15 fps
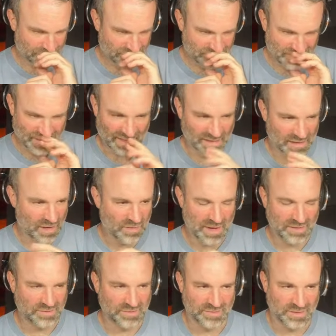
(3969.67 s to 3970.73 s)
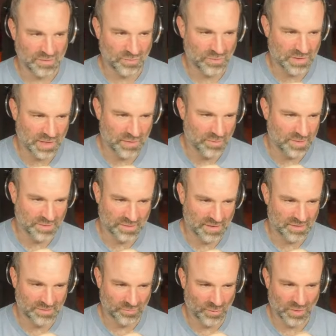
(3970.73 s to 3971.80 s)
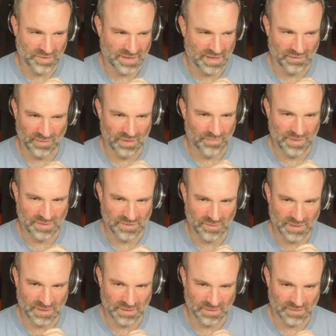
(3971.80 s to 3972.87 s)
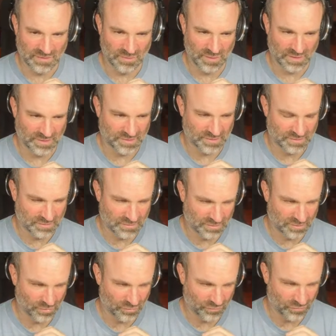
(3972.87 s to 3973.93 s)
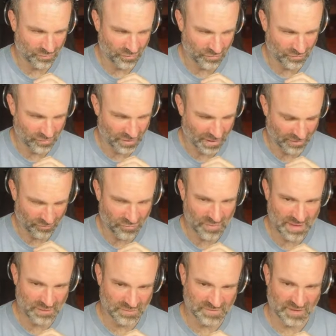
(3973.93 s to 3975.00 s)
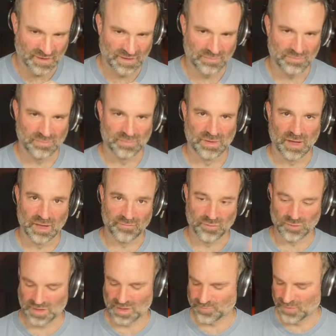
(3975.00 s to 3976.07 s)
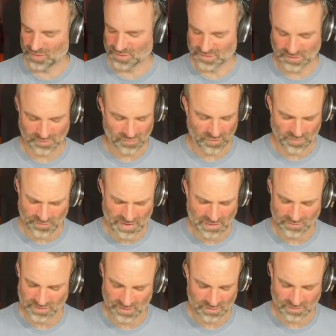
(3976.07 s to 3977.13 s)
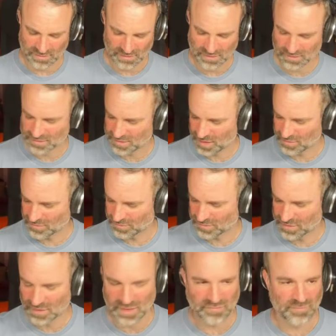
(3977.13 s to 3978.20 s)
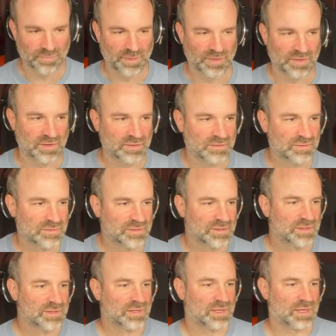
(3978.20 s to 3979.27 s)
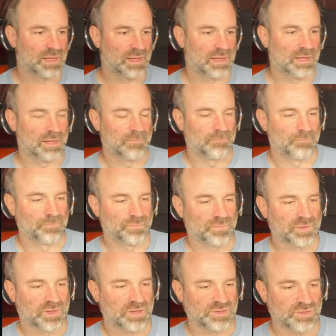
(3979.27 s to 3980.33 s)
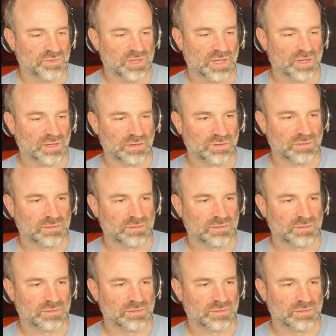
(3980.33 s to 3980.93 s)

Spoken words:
Like low latency audio is a washout. I mean, doing sort of like real time live audio processing through the browser, just don't even bother, because you can't.